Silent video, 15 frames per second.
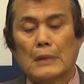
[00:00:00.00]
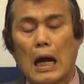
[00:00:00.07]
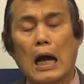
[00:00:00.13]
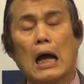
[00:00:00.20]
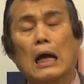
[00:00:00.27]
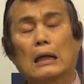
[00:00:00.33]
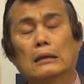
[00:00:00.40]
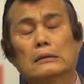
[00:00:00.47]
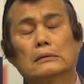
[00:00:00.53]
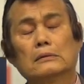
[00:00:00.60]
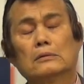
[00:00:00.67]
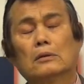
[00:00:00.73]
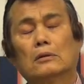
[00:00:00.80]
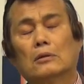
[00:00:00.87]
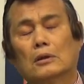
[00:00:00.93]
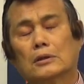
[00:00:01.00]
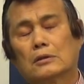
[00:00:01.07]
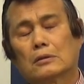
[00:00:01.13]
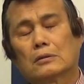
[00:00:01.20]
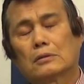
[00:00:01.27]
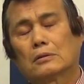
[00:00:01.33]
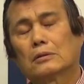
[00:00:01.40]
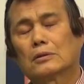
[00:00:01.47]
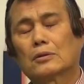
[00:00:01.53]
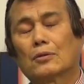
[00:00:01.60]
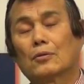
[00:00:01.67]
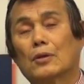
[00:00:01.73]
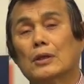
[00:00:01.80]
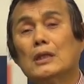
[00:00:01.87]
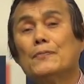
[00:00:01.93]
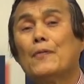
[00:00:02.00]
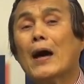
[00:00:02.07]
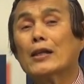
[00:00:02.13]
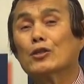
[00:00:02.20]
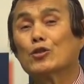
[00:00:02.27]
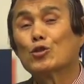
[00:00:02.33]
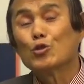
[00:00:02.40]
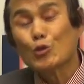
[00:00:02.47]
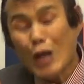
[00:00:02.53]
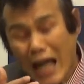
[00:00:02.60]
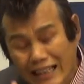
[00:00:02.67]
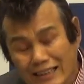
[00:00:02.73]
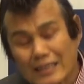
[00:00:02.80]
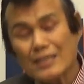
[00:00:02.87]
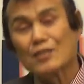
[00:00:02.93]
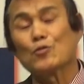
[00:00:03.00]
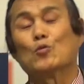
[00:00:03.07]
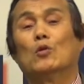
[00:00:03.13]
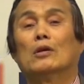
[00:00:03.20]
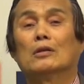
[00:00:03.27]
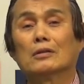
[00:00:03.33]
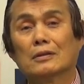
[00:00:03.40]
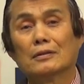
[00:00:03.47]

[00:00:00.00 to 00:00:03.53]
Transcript: if I do not this work